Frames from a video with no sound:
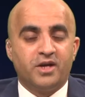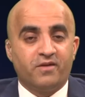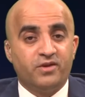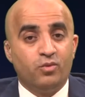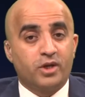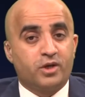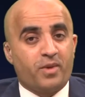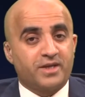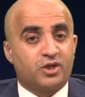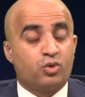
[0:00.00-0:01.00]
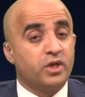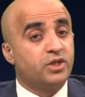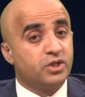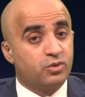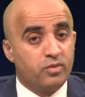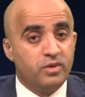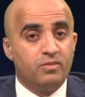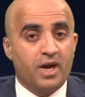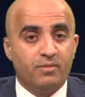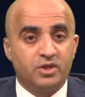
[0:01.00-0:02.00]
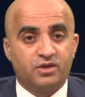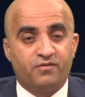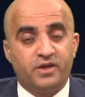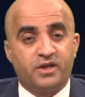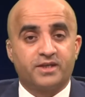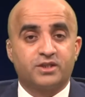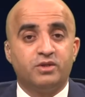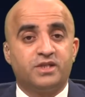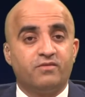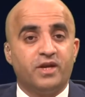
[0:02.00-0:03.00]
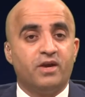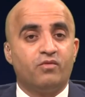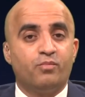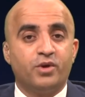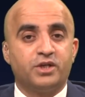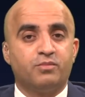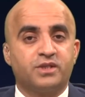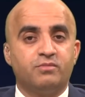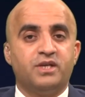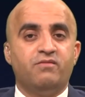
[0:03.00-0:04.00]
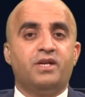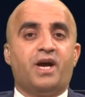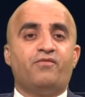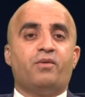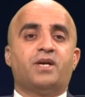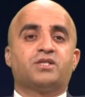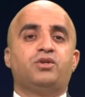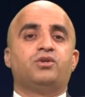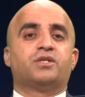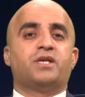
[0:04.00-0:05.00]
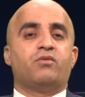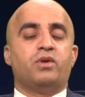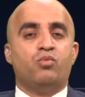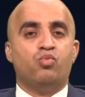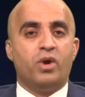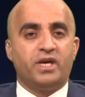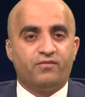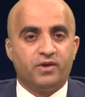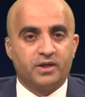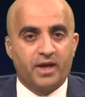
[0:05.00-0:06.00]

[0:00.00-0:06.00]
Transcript: afternoon, welcome back to Questions with me, Mohammed Shafiq, exclusively here on British Muslim TV, live from our studios here in Wakefield.